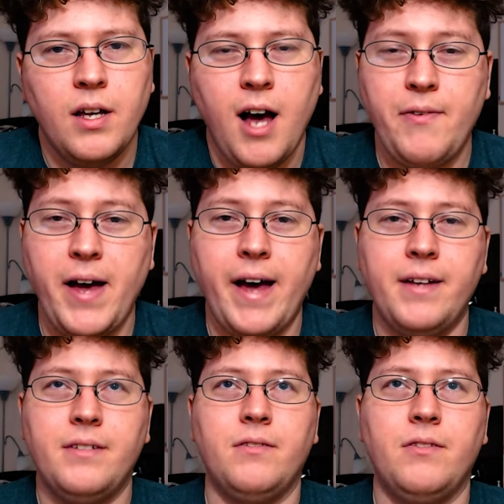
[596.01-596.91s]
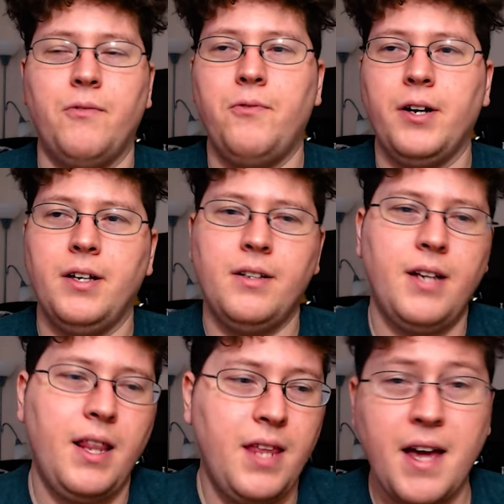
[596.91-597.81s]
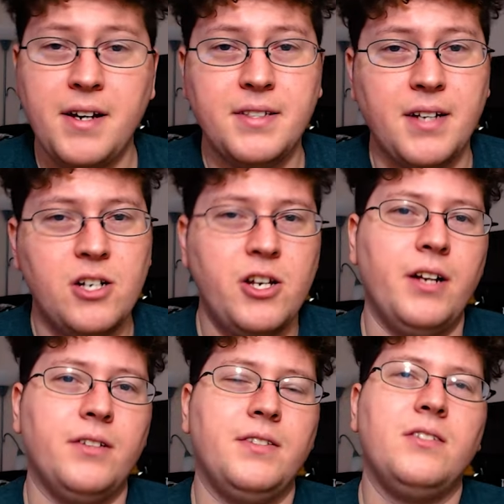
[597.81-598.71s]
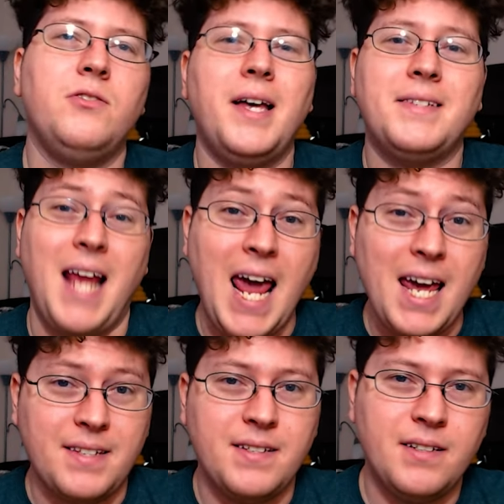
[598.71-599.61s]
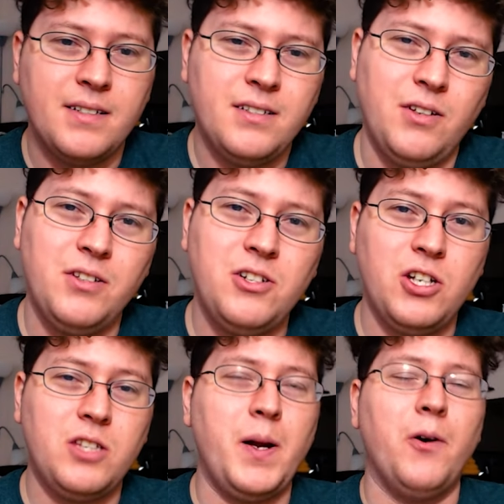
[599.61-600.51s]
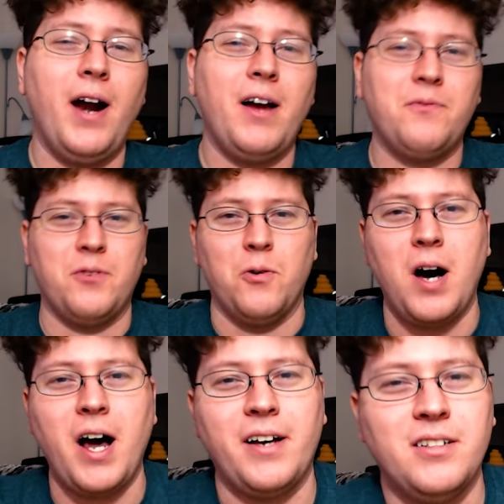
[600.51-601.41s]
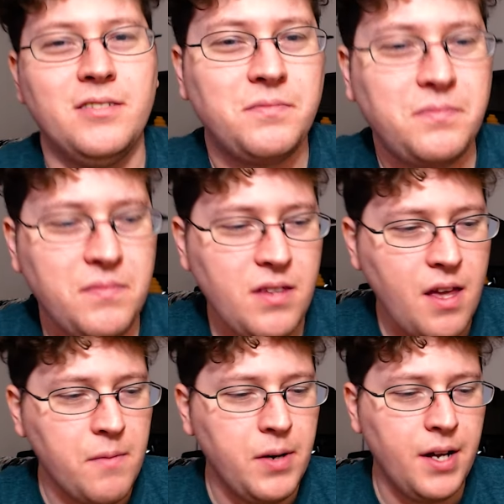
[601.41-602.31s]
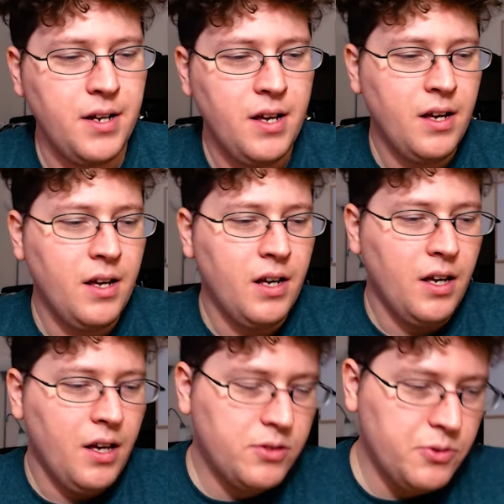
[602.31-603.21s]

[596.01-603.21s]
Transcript: I've had the friggin' the Andy San channel since 2008. So this shit's been around for a while. But it was